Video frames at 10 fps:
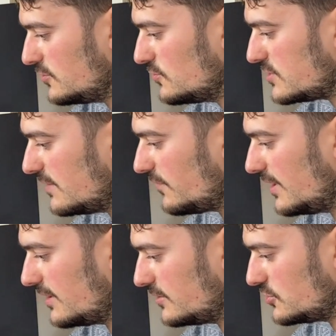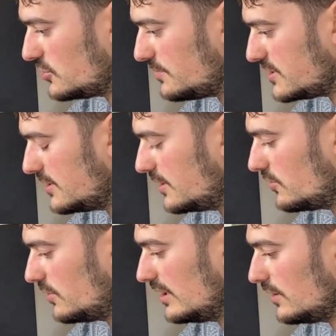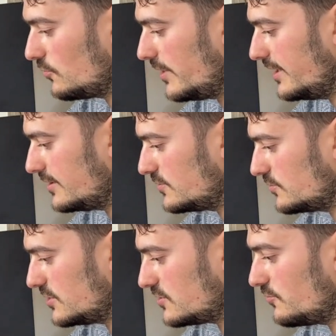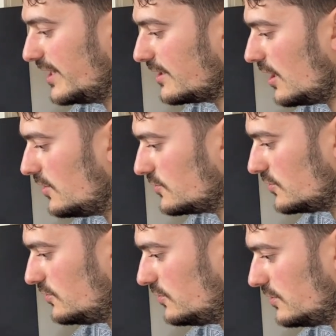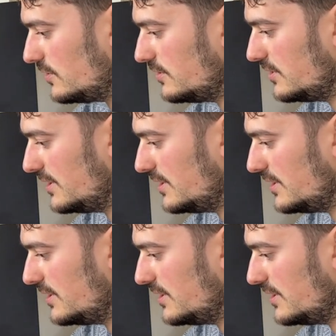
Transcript: use something like a chopstick or a little rake to just rake out all